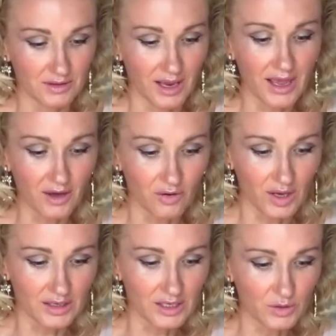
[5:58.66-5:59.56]
hair
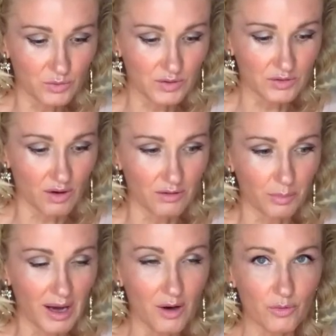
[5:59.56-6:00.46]
and he loses all the
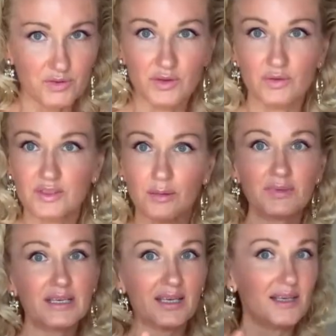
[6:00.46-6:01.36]
power. So
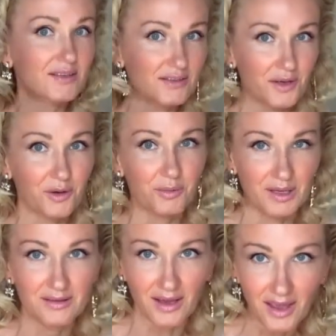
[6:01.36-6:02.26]
something is there
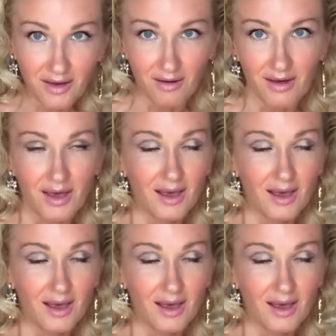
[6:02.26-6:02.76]
about the hair,